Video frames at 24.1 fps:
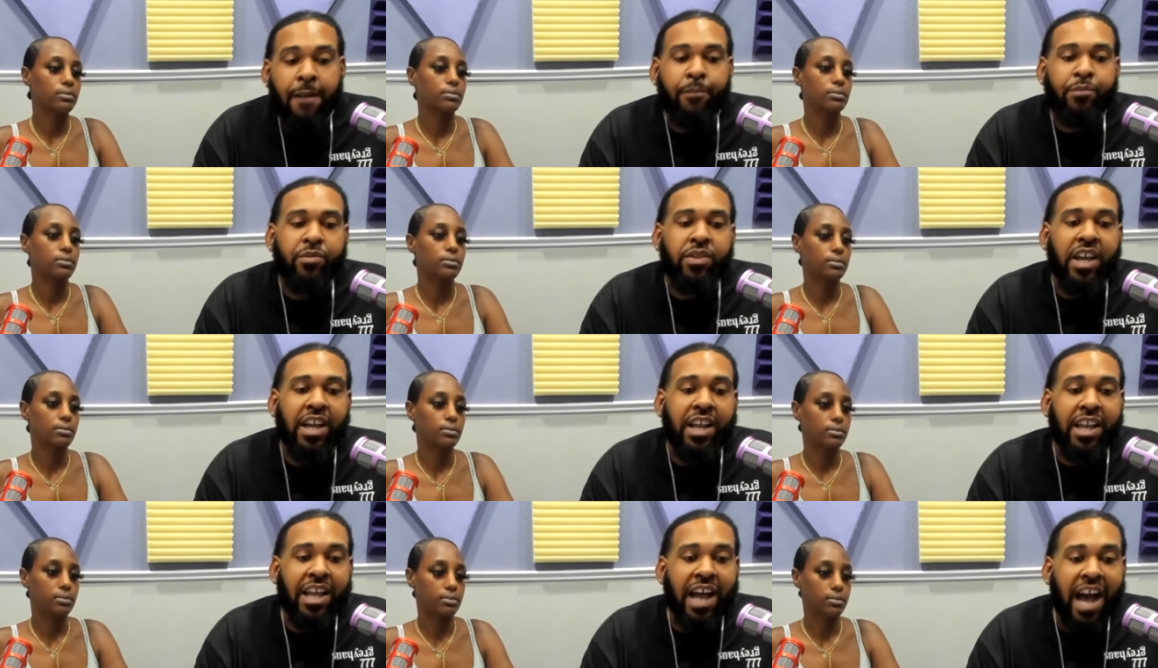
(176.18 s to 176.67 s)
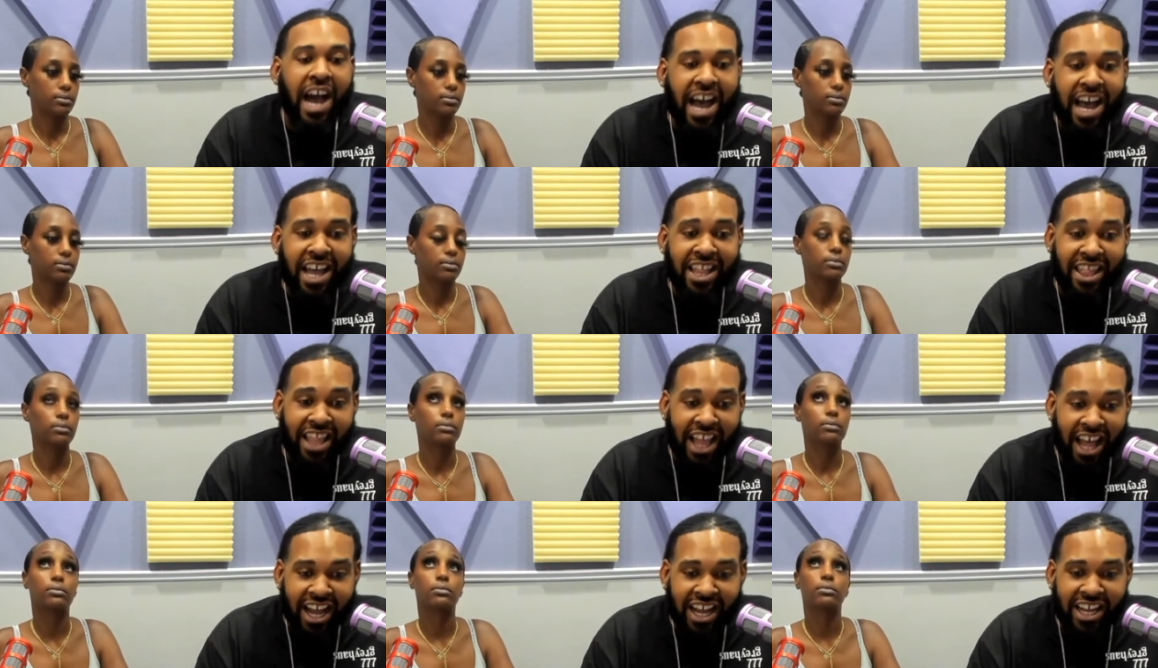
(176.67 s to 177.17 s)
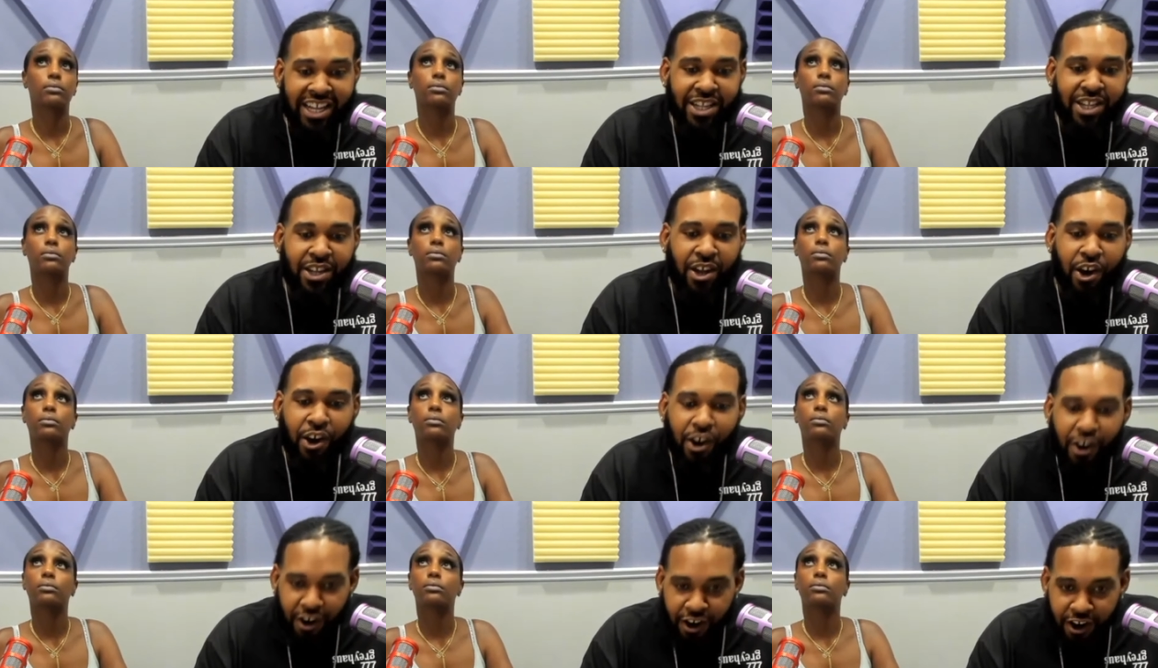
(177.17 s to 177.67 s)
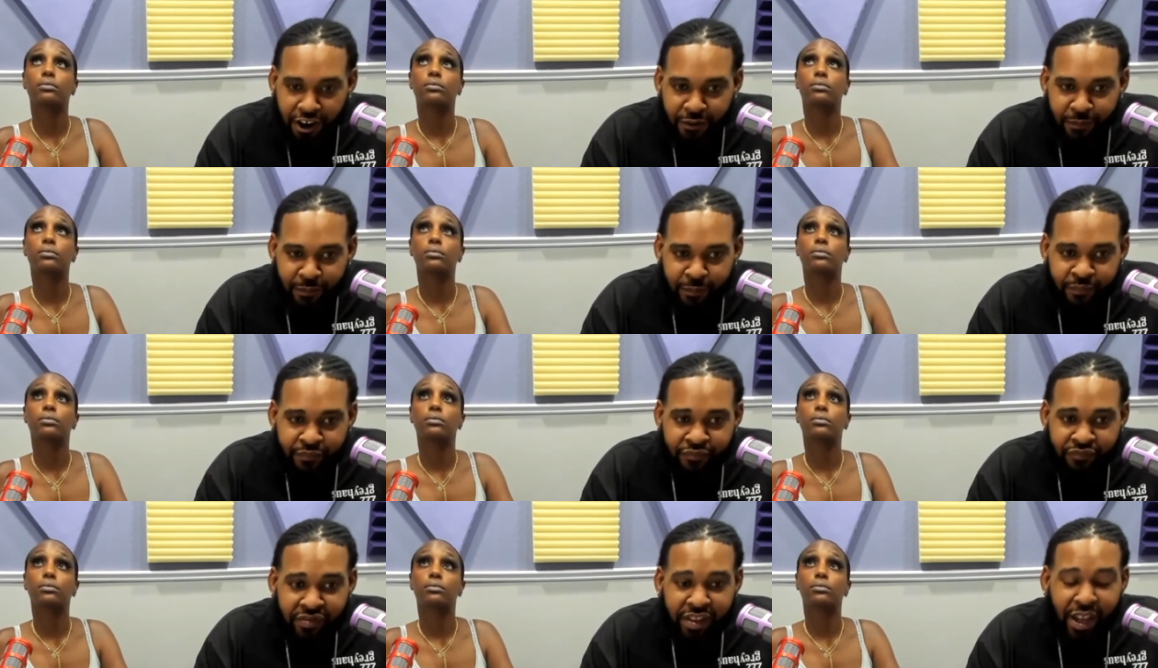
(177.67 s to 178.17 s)
Speaker 1: The guidelines are
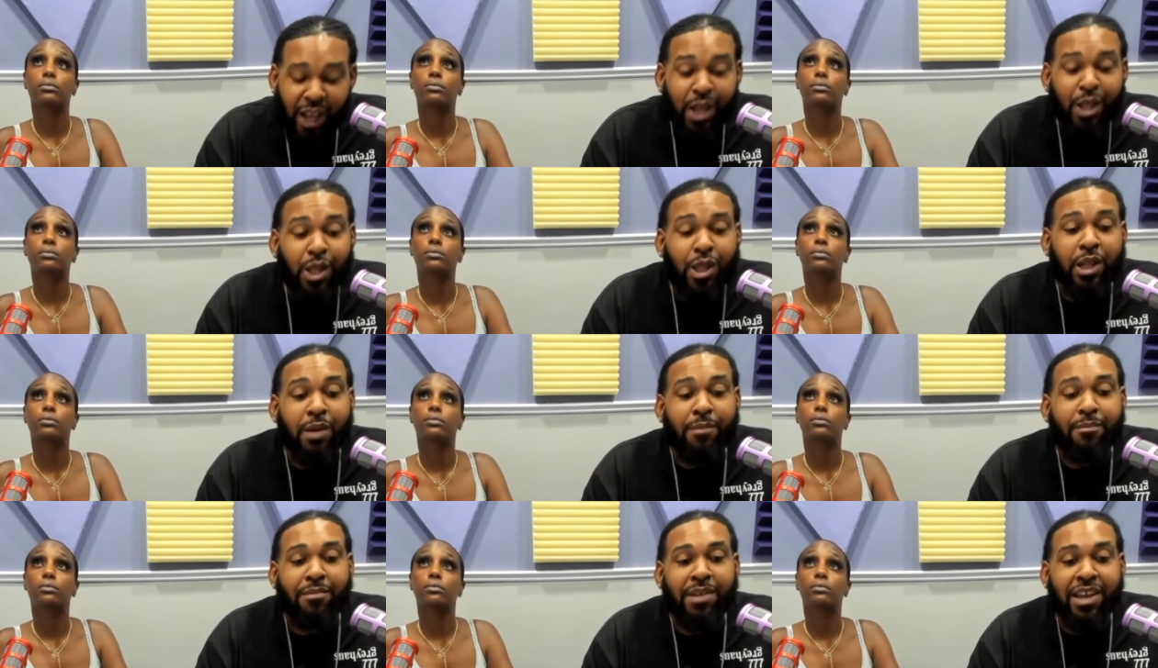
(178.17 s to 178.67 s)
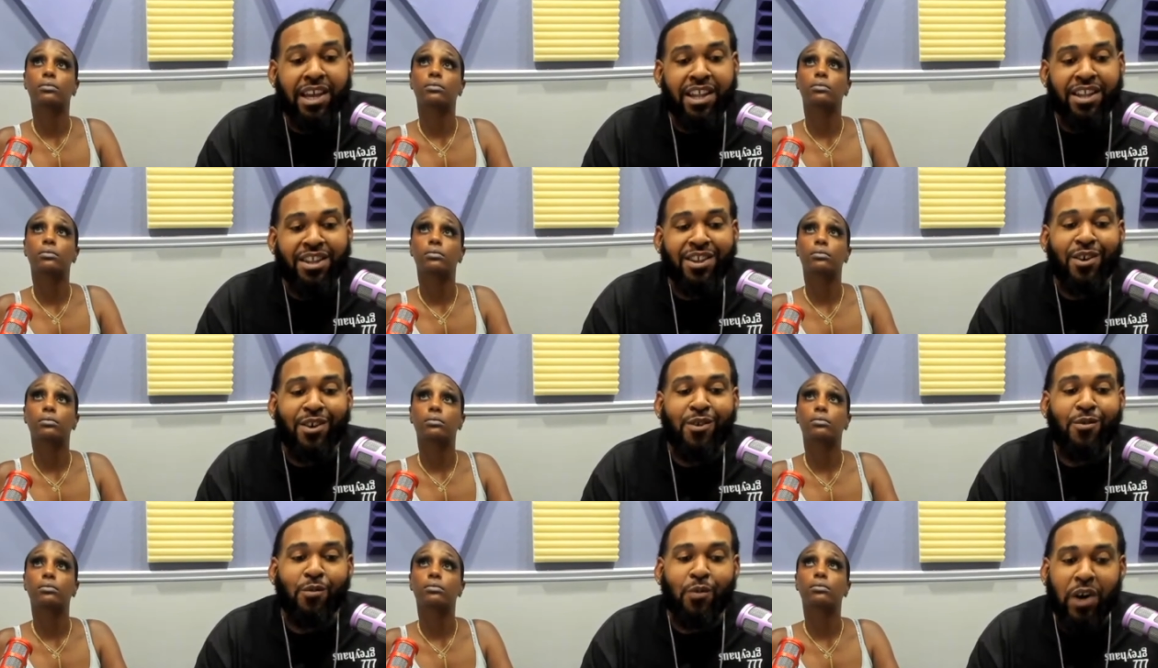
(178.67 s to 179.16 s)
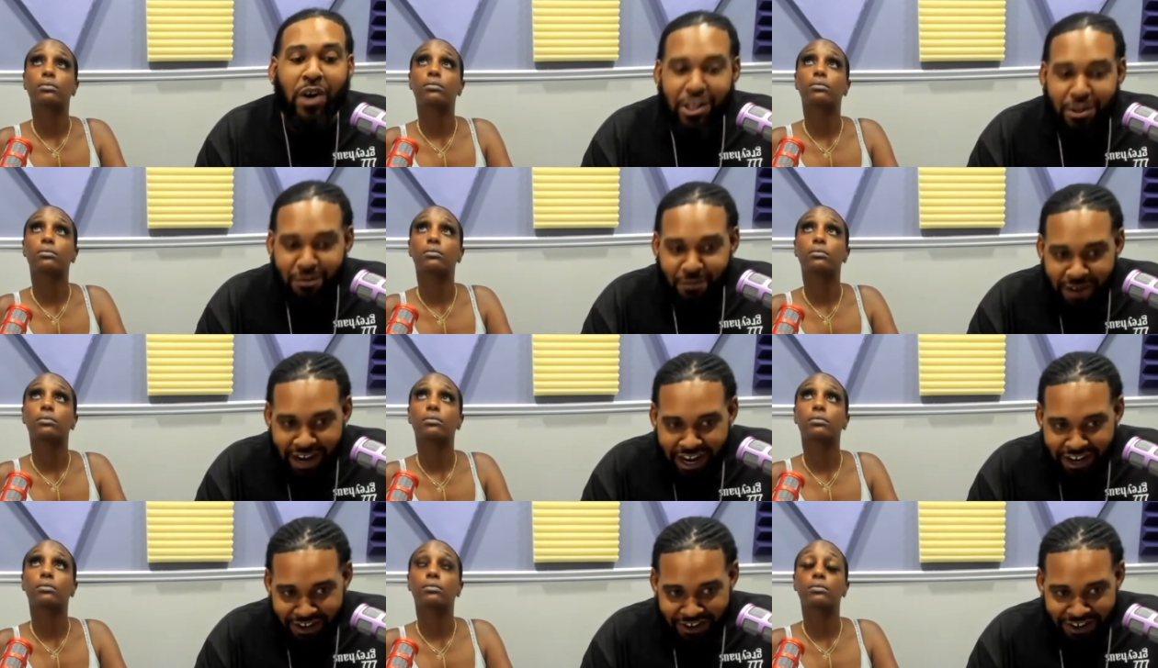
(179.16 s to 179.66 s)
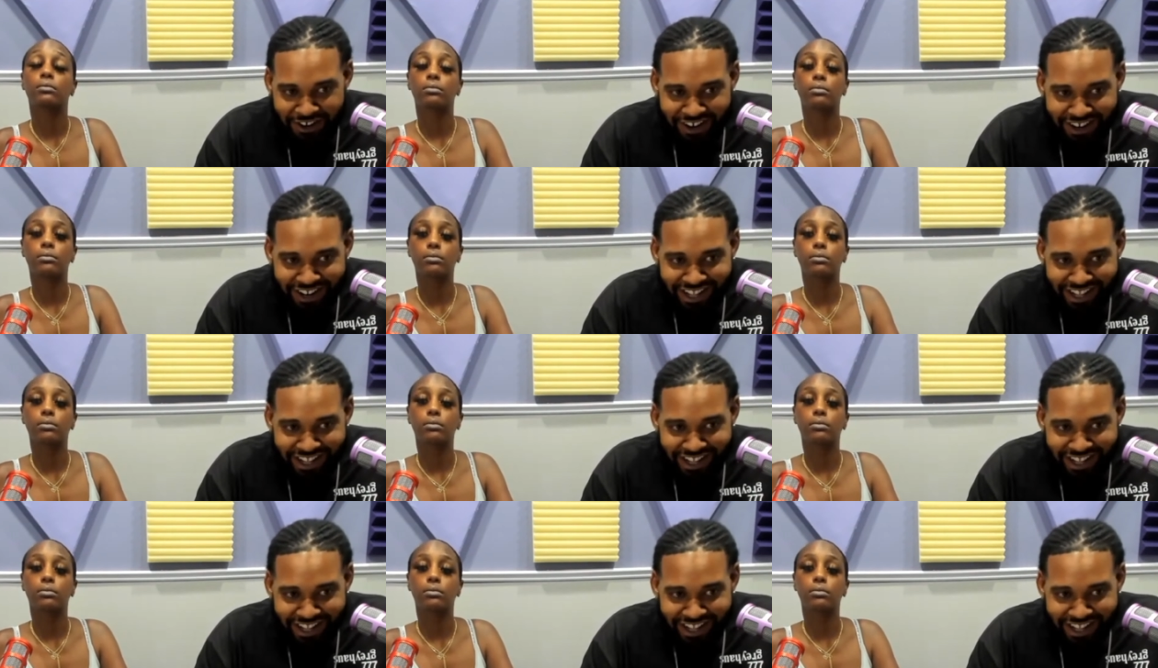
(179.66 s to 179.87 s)
submit one record.